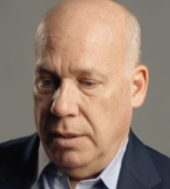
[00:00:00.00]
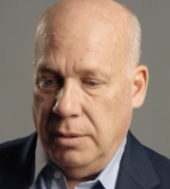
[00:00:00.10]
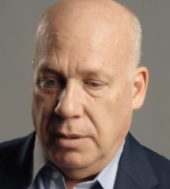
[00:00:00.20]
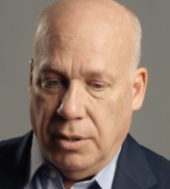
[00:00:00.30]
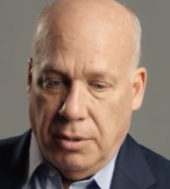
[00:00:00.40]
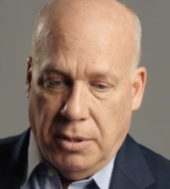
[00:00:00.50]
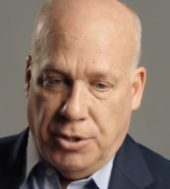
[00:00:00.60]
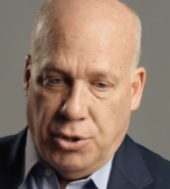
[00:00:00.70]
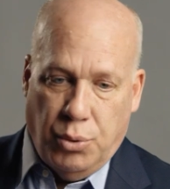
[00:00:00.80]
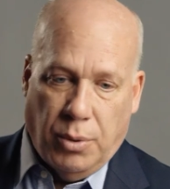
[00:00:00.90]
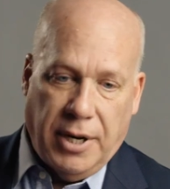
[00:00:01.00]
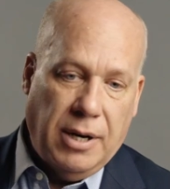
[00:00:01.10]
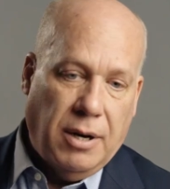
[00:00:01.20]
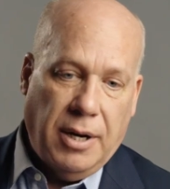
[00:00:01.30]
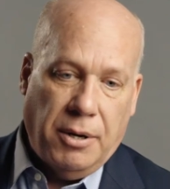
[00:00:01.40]
The
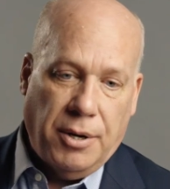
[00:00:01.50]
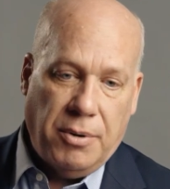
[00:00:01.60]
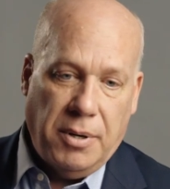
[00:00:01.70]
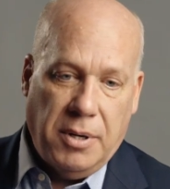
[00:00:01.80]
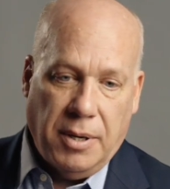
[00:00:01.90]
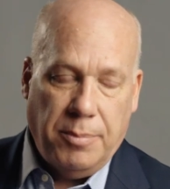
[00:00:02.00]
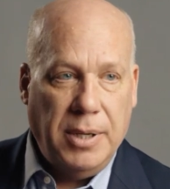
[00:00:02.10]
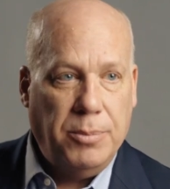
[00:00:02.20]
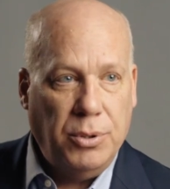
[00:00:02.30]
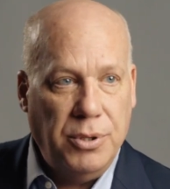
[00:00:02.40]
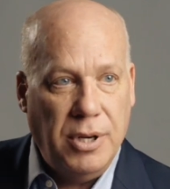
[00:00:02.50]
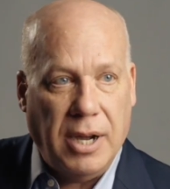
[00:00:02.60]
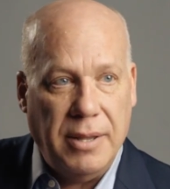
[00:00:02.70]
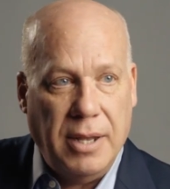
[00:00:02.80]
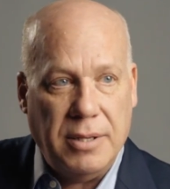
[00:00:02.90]
2,900 people who
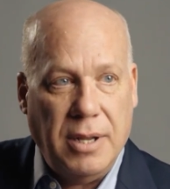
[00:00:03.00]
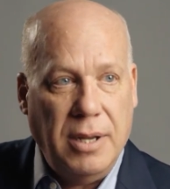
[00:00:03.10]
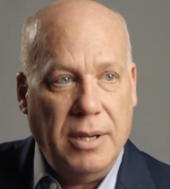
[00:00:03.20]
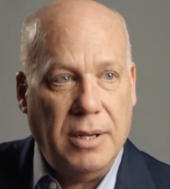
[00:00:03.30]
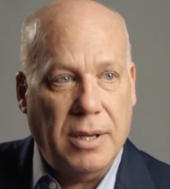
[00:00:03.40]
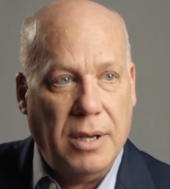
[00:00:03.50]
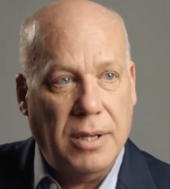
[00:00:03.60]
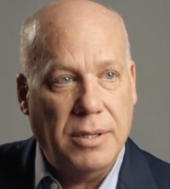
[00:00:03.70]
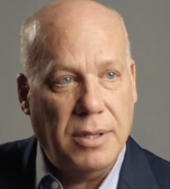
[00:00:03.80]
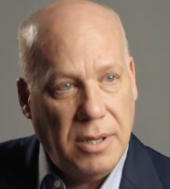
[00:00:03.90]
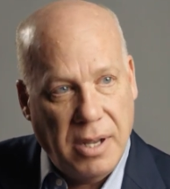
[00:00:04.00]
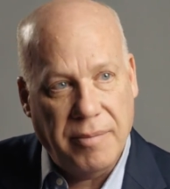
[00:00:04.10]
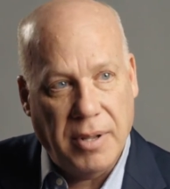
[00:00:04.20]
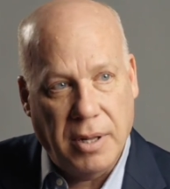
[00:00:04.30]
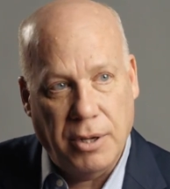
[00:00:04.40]
died that day didn't
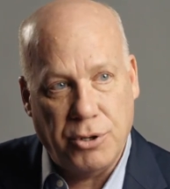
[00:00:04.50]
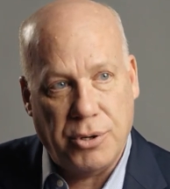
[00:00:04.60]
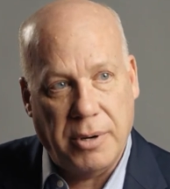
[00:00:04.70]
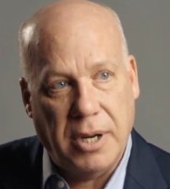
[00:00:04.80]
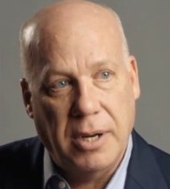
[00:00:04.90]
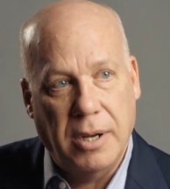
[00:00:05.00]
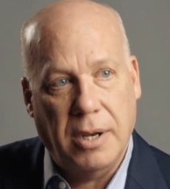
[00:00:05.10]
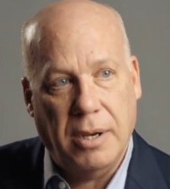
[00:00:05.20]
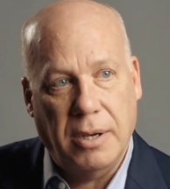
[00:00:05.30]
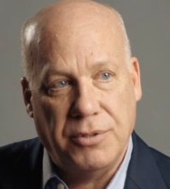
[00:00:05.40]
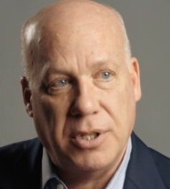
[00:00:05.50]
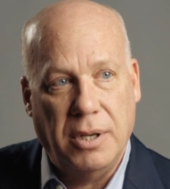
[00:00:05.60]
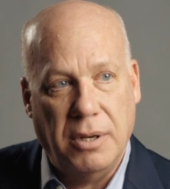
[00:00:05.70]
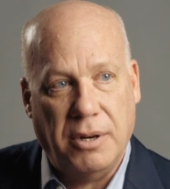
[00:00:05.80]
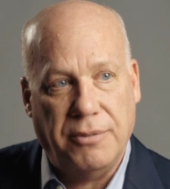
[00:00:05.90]
have that luxury of
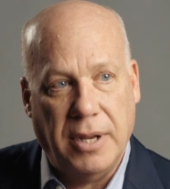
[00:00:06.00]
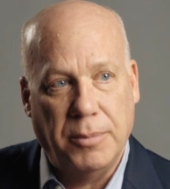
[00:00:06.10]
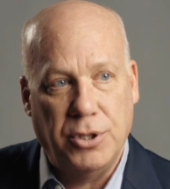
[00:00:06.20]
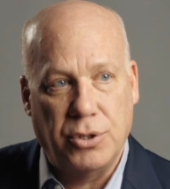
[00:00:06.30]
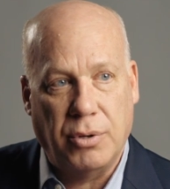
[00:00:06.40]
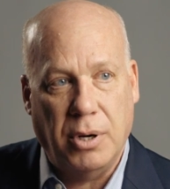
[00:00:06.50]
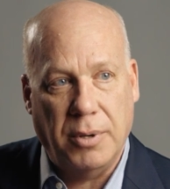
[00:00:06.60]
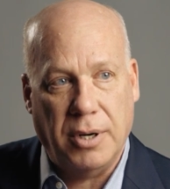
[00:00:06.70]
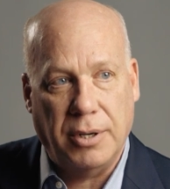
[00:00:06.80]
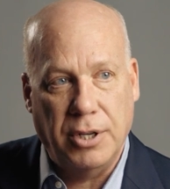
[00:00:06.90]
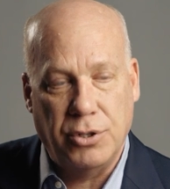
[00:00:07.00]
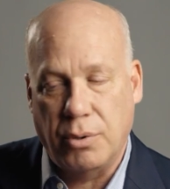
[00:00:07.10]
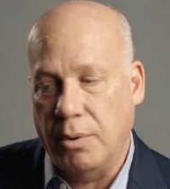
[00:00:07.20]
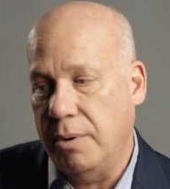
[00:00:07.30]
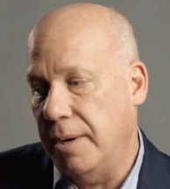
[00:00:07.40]
seeing their families grow and our
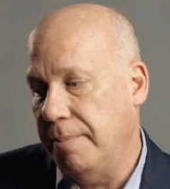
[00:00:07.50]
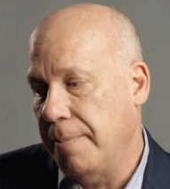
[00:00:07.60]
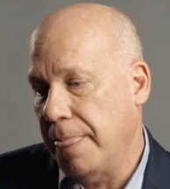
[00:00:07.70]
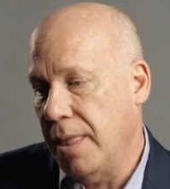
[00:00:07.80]
kids grow up.